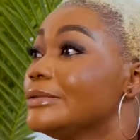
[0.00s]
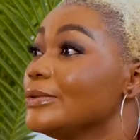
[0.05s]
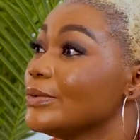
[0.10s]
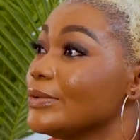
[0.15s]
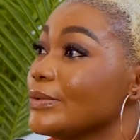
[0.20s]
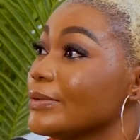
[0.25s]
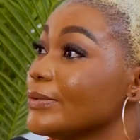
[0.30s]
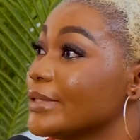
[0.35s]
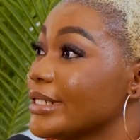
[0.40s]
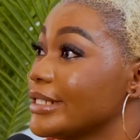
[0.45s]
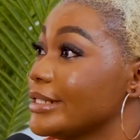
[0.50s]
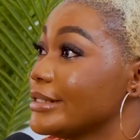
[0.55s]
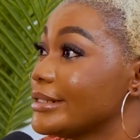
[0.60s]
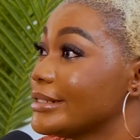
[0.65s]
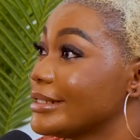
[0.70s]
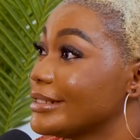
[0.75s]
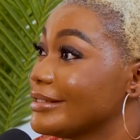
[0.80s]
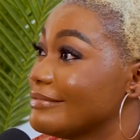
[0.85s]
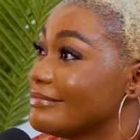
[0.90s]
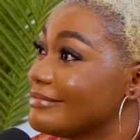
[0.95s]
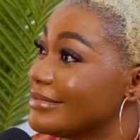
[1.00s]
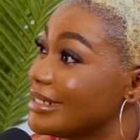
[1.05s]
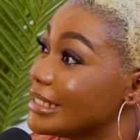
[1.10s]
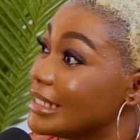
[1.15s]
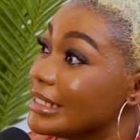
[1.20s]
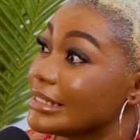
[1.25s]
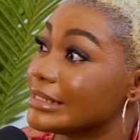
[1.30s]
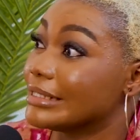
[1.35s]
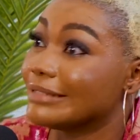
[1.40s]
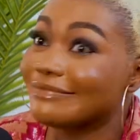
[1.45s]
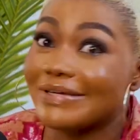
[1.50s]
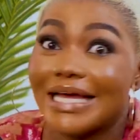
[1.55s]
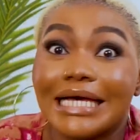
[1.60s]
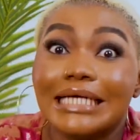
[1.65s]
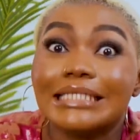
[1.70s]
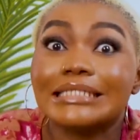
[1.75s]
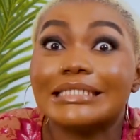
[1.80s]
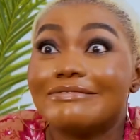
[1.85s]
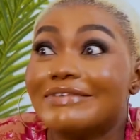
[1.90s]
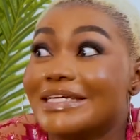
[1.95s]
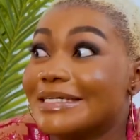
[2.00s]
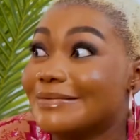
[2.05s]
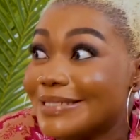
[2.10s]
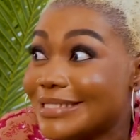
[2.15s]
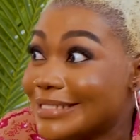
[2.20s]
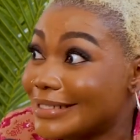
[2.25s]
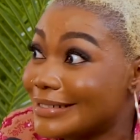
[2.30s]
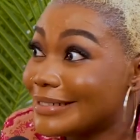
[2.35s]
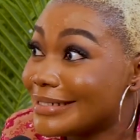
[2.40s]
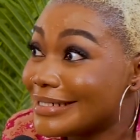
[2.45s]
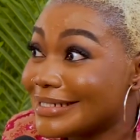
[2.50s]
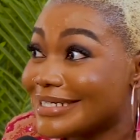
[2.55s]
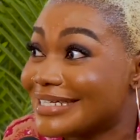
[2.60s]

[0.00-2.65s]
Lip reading: Who can you think of? I can't think of anybody here.